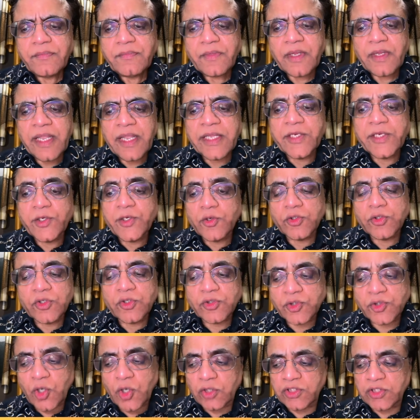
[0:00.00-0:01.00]
And you though
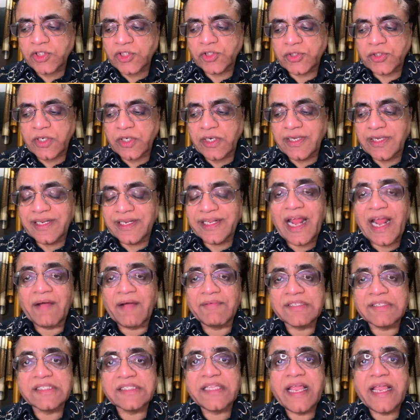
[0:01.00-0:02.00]
saw the struggle, and I
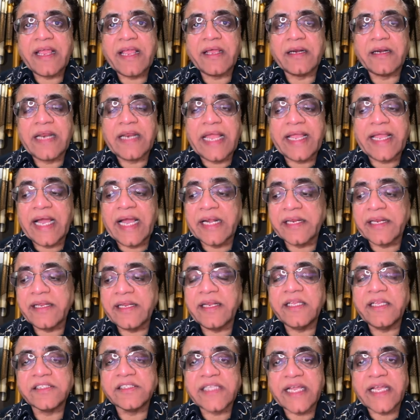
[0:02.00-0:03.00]
was there. Like, I
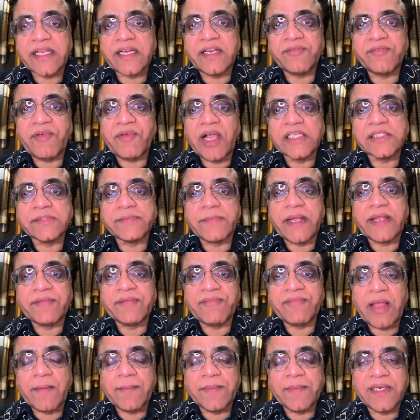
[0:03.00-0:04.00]
really sacrificed my
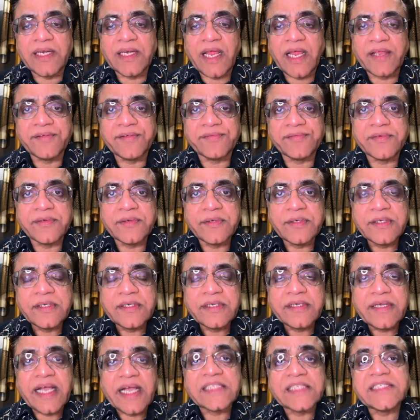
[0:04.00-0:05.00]
family life.
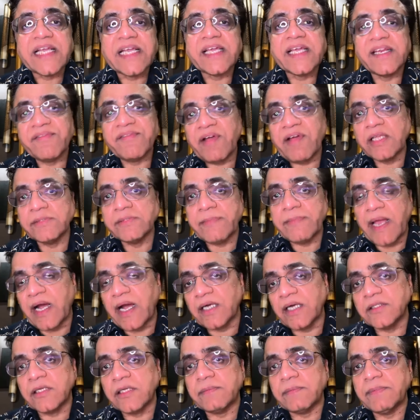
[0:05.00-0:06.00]
I sacrificed my
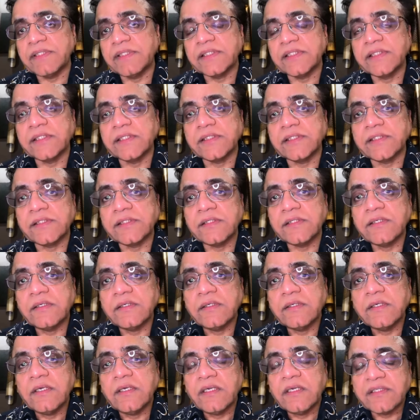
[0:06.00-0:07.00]
other business.
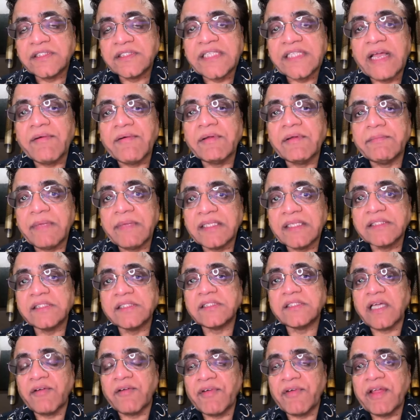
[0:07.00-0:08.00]
7
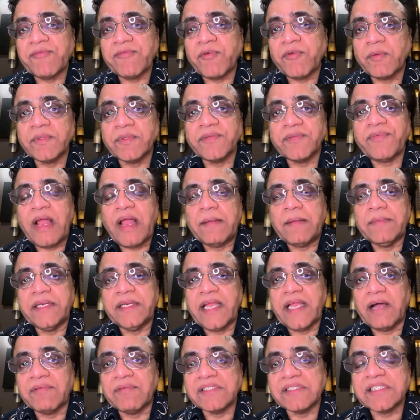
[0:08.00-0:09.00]
months away from the family.
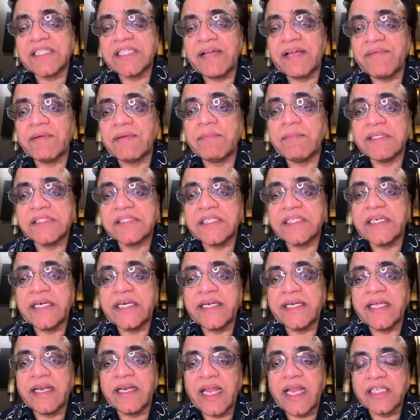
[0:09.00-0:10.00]
I was 7 months in
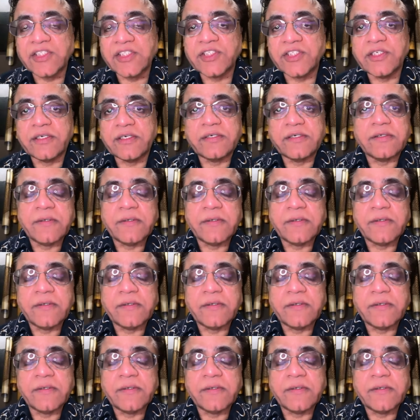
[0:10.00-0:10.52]
India last year